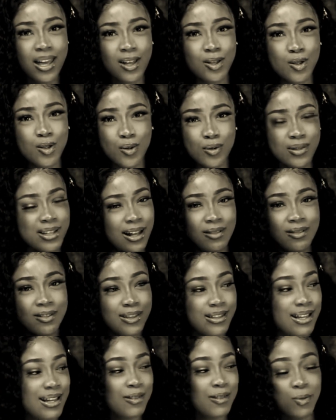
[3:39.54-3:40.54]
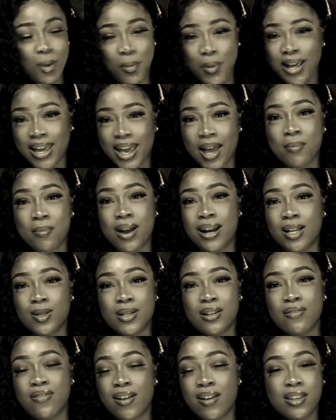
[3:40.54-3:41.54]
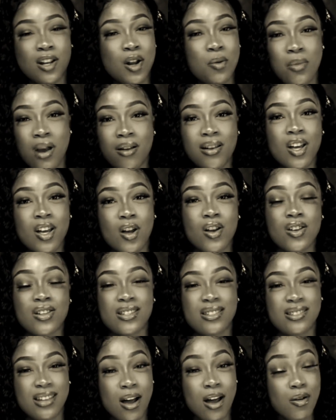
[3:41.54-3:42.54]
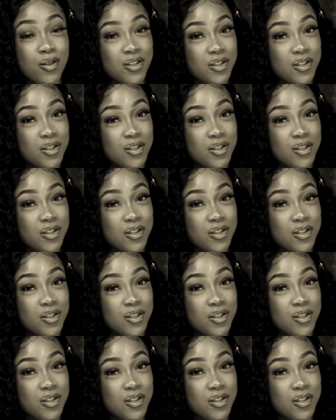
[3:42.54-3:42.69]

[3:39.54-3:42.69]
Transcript: But you don't realize that that's what he mirrors.